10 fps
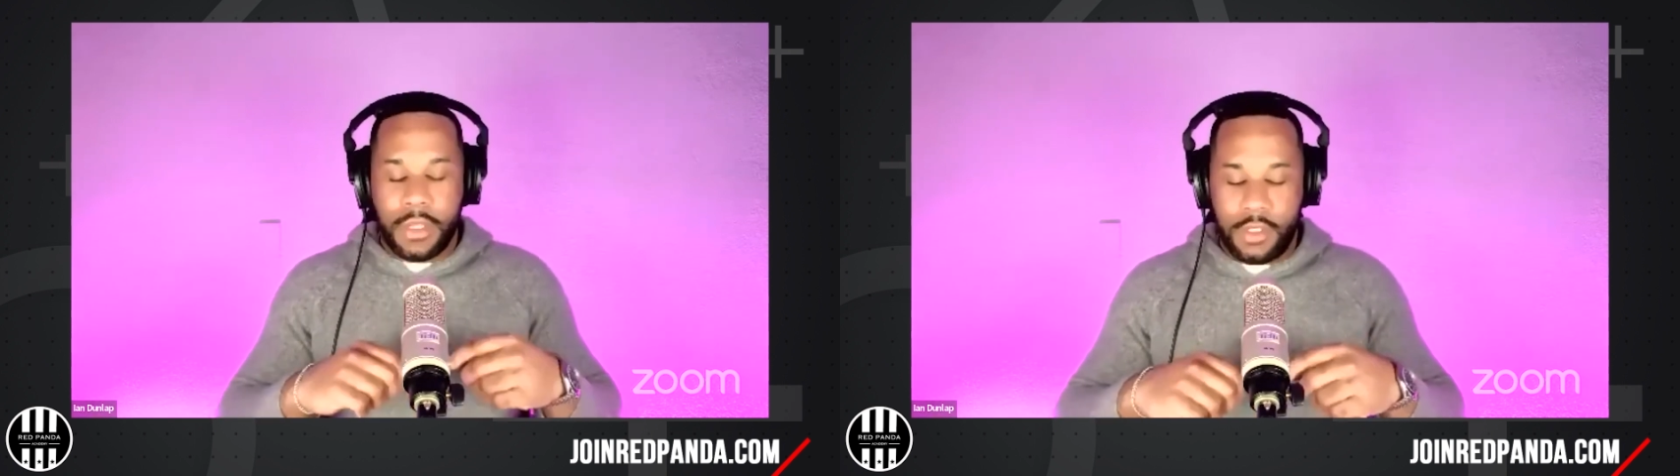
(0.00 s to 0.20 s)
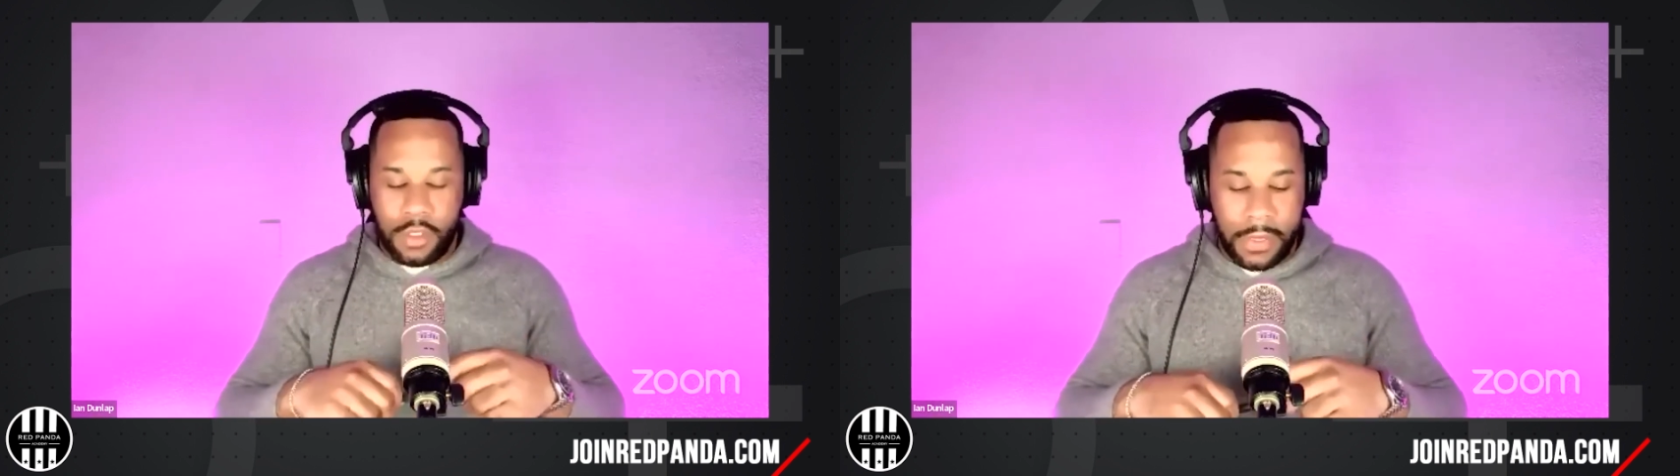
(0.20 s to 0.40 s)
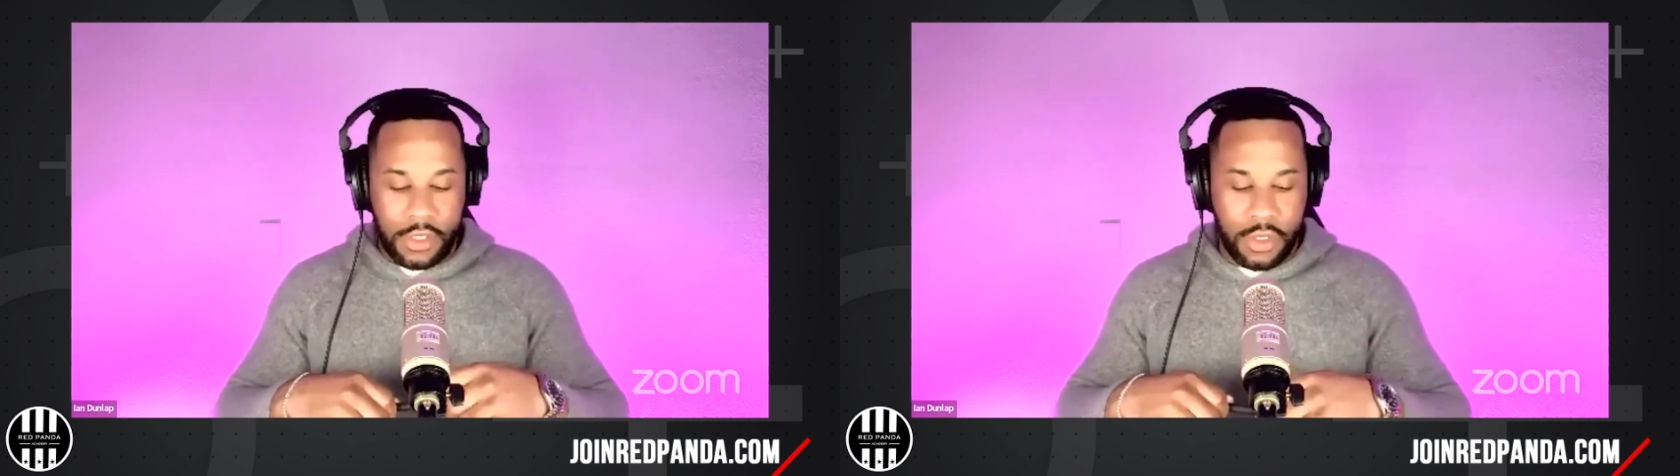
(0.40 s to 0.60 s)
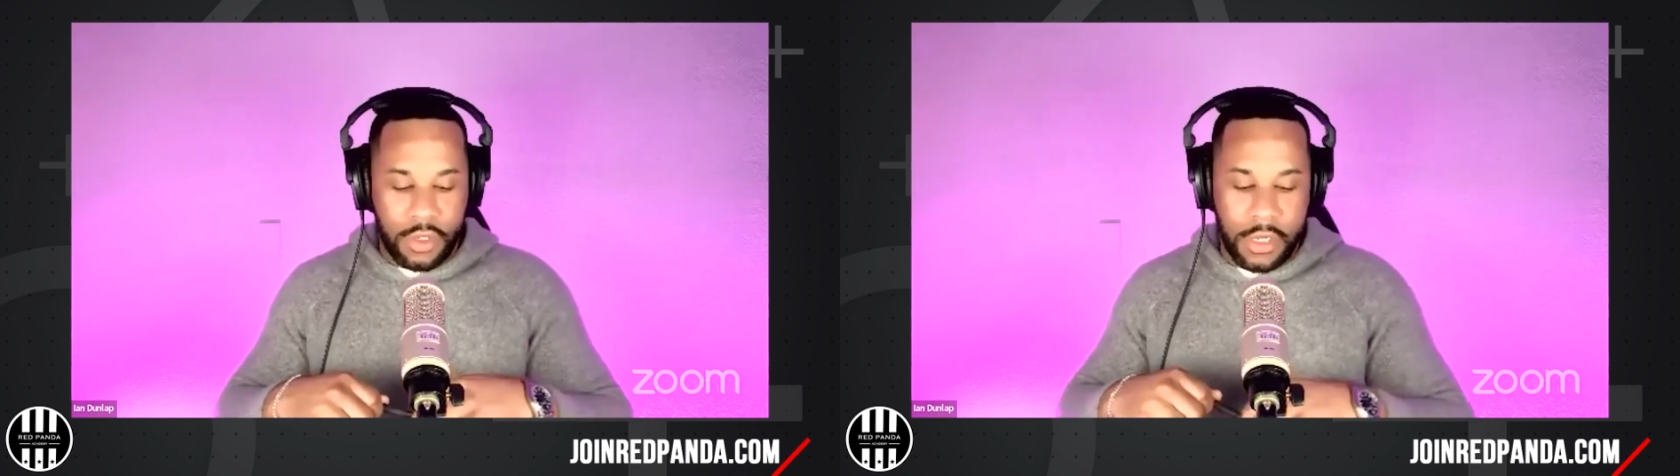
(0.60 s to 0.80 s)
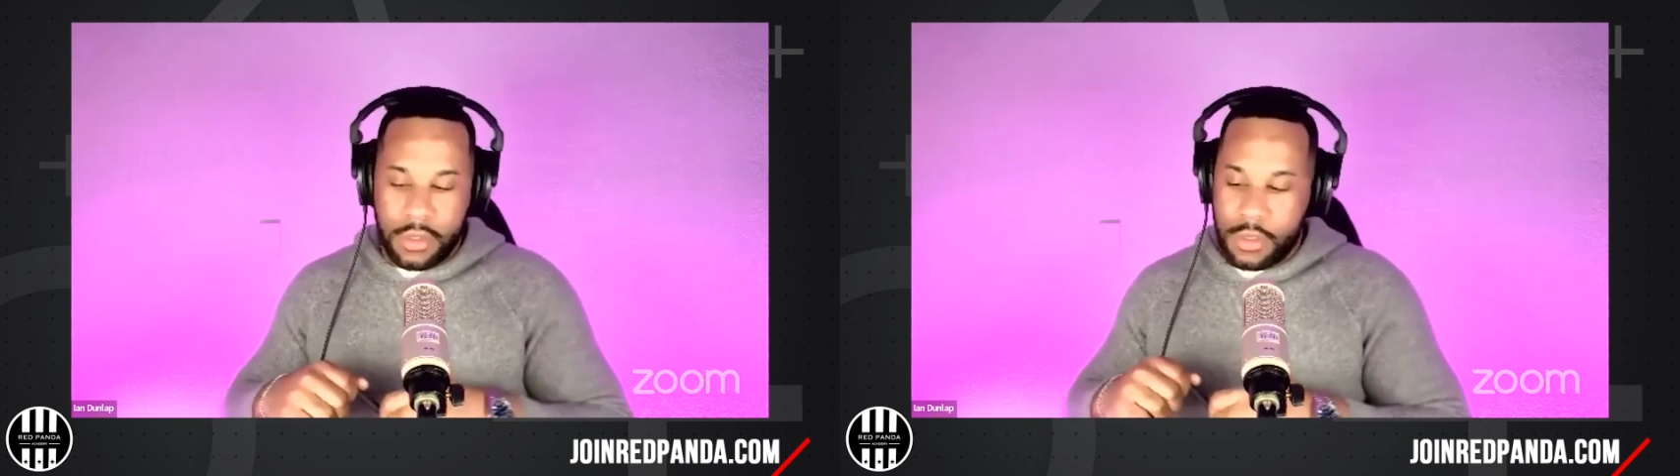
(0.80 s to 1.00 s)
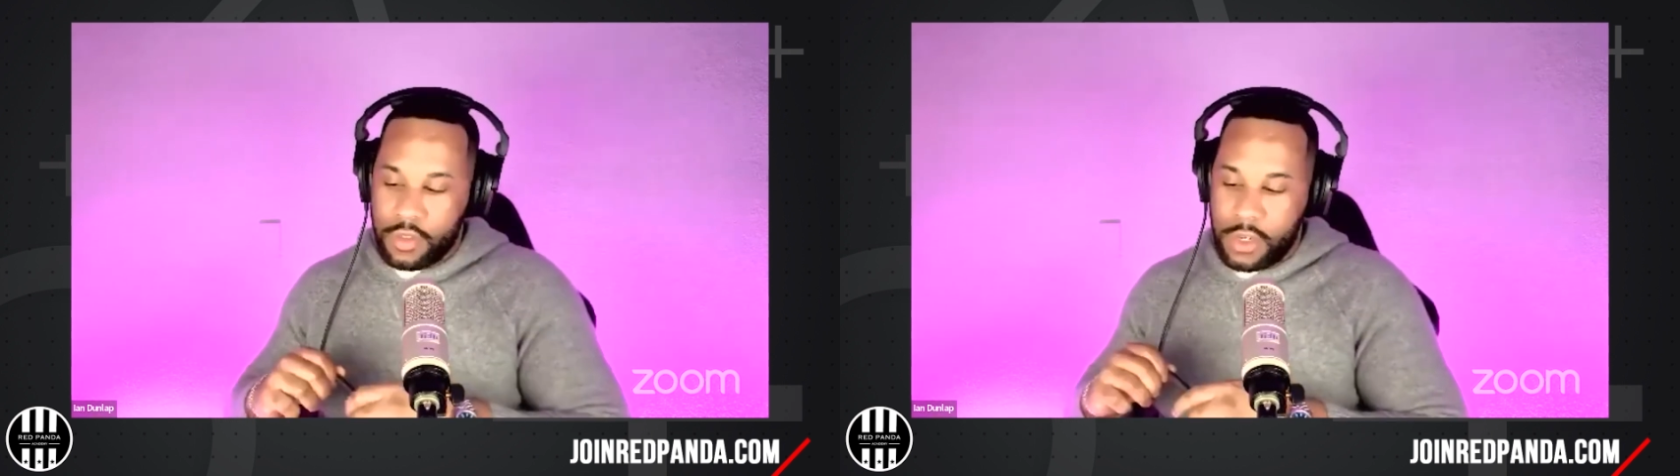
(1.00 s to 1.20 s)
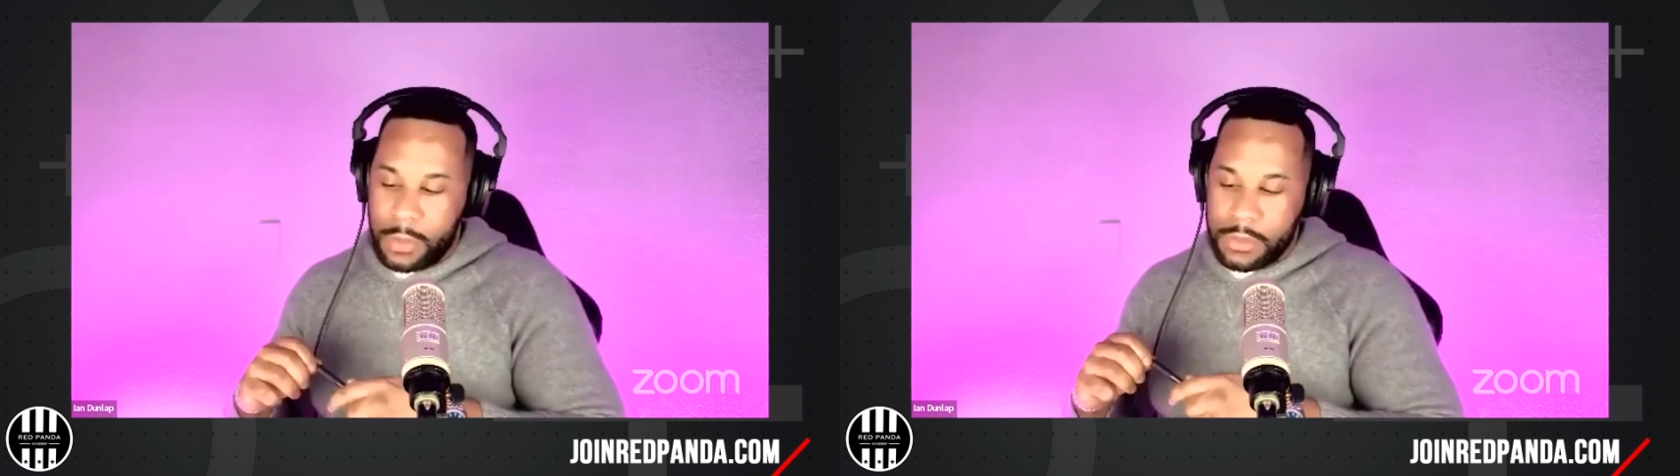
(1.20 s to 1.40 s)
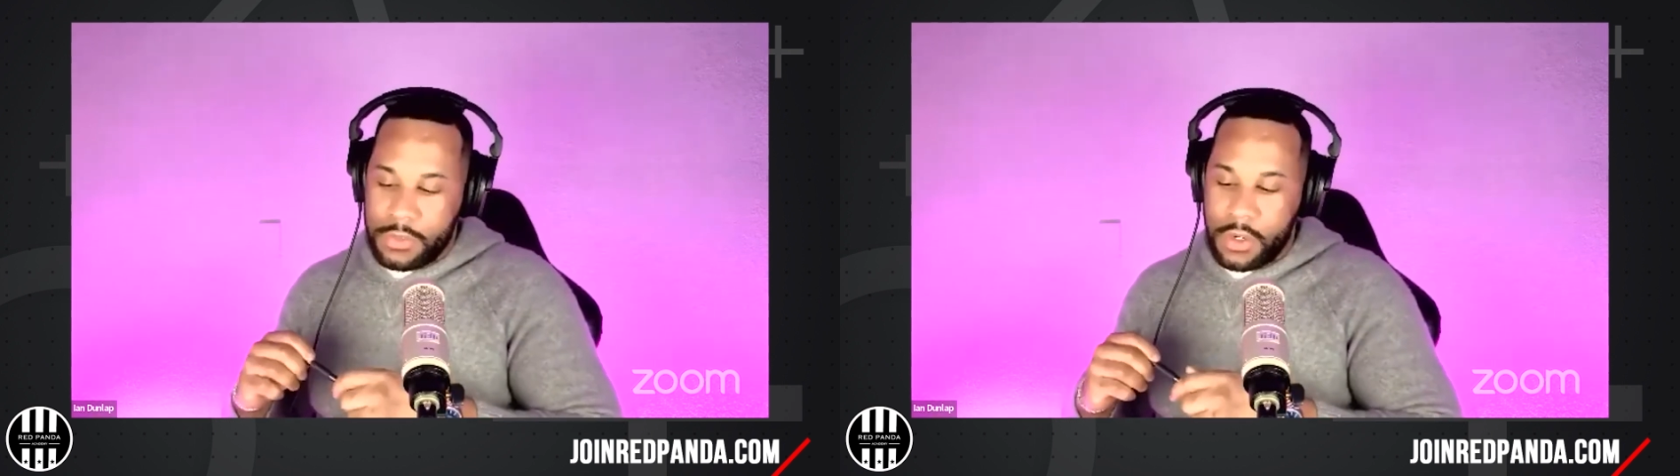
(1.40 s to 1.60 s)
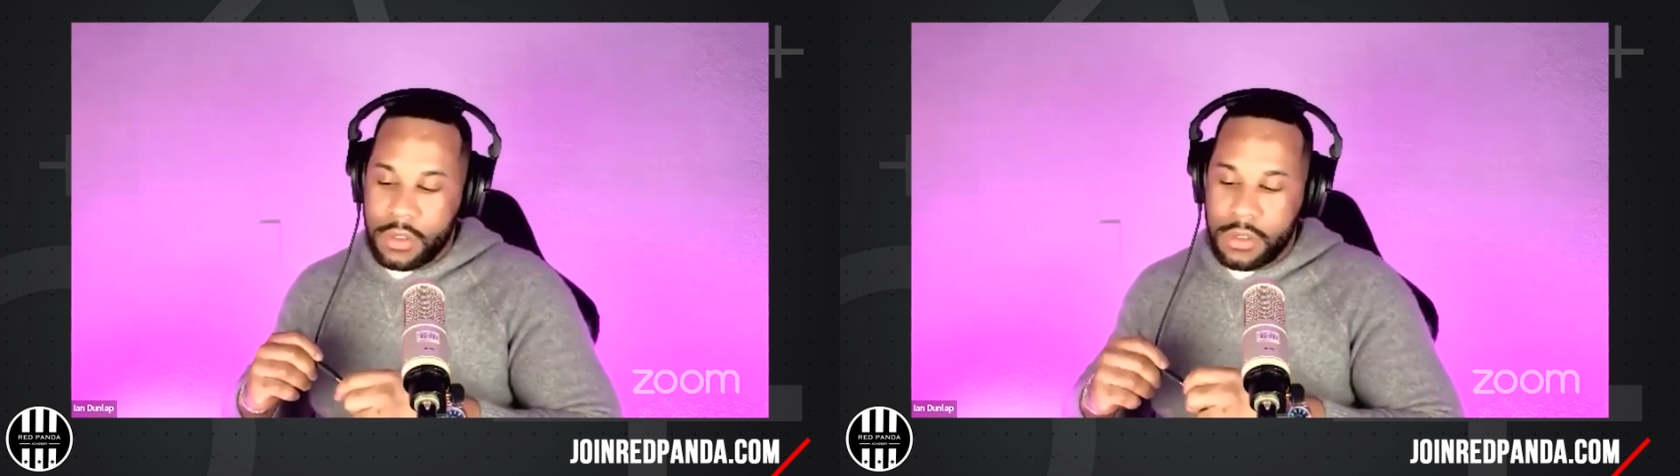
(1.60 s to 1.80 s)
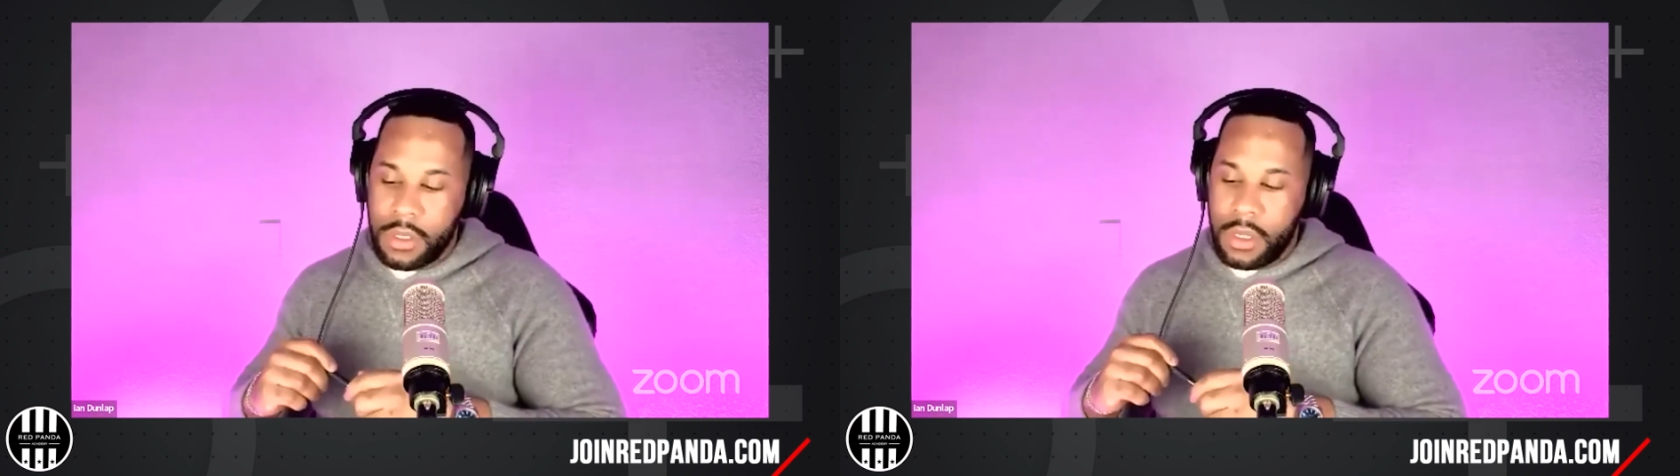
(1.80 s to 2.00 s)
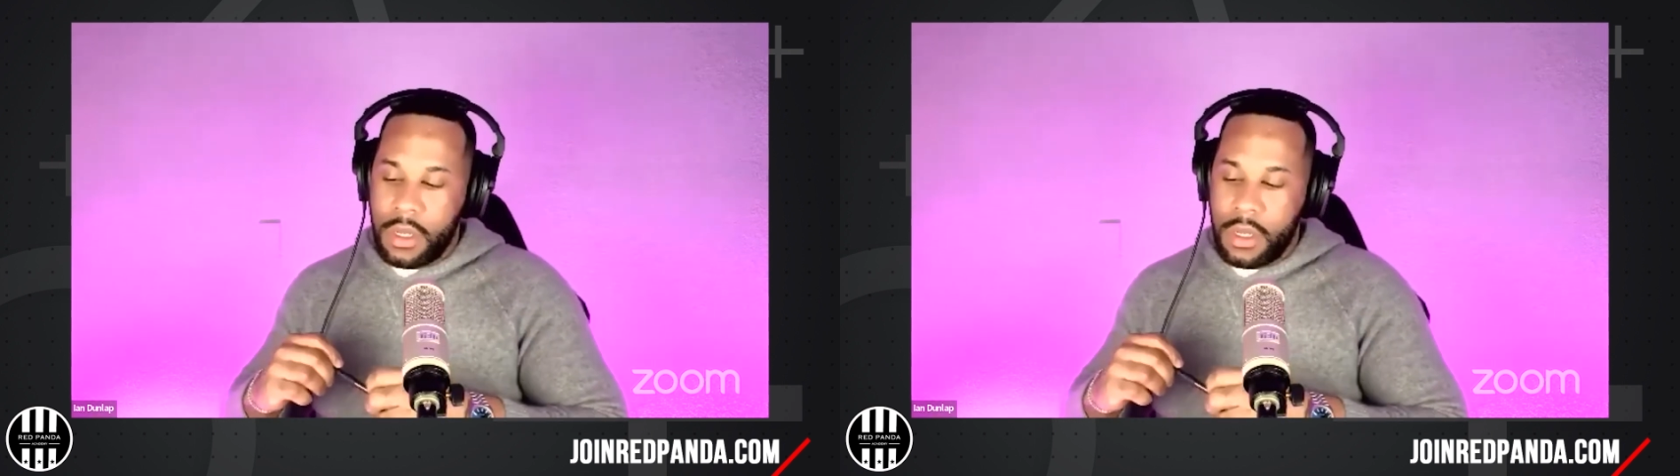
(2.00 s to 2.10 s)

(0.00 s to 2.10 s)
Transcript: So make sure you heal those traumas first